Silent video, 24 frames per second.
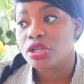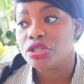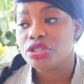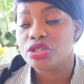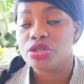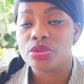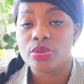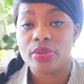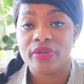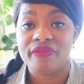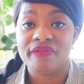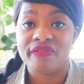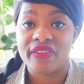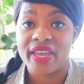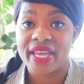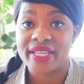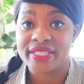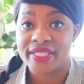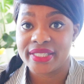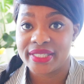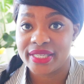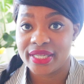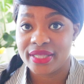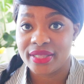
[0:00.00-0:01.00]
to
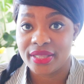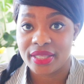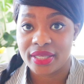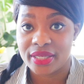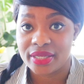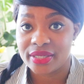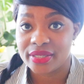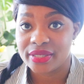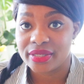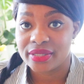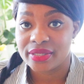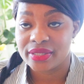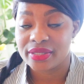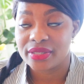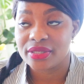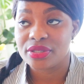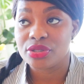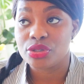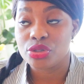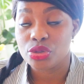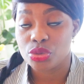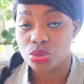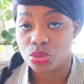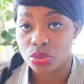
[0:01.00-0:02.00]
invest in this
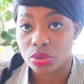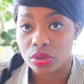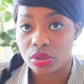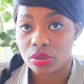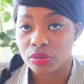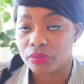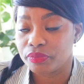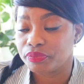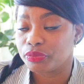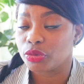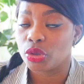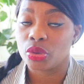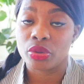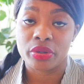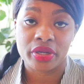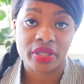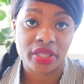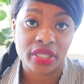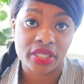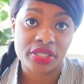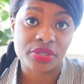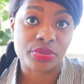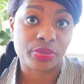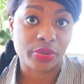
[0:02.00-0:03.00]
tool or
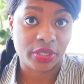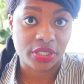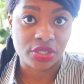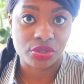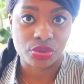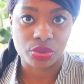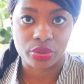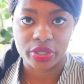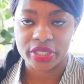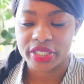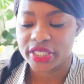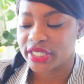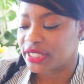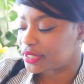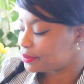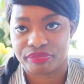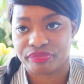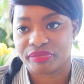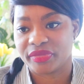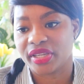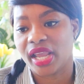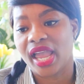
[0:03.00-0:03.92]
in this resource.